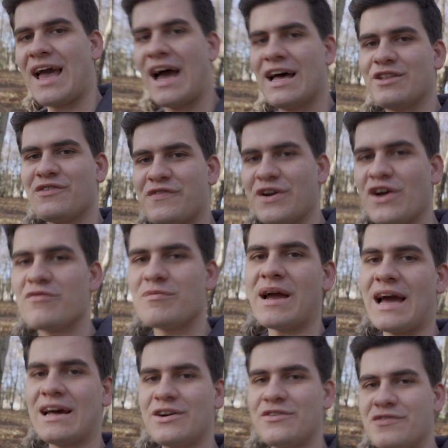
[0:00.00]
and three of
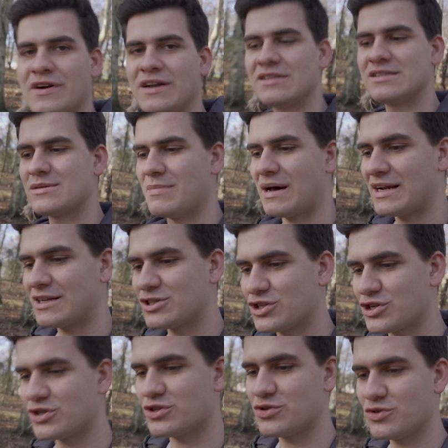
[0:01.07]
my other friends
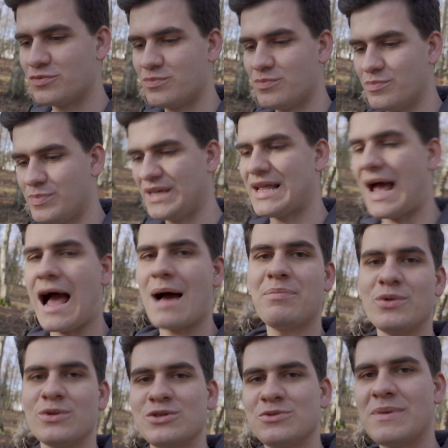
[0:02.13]
managed to beat
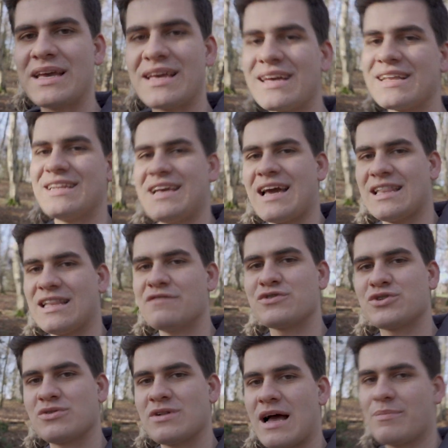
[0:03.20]
Apple to making the
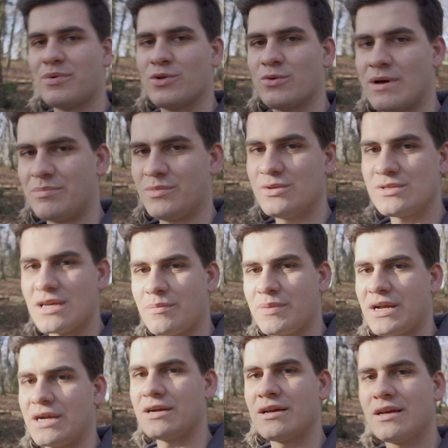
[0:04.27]
unofficial Apple web music
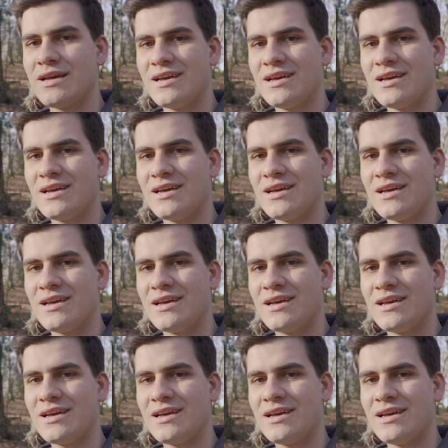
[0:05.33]
player.